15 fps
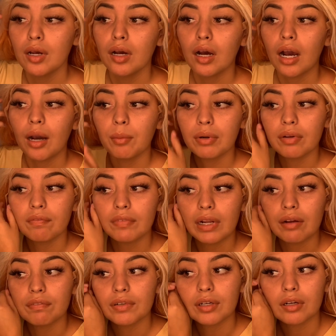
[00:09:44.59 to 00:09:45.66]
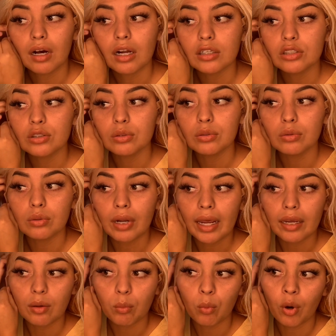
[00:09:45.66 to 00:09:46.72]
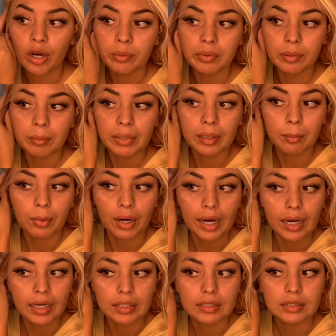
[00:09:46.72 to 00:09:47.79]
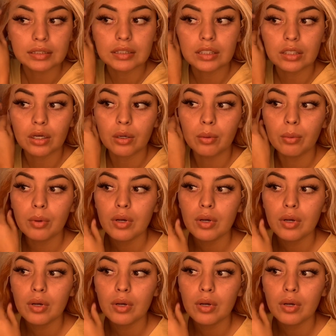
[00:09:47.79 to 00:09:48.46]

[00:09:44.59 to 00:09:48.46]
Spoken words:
I would have never got to like work with big brands, you know.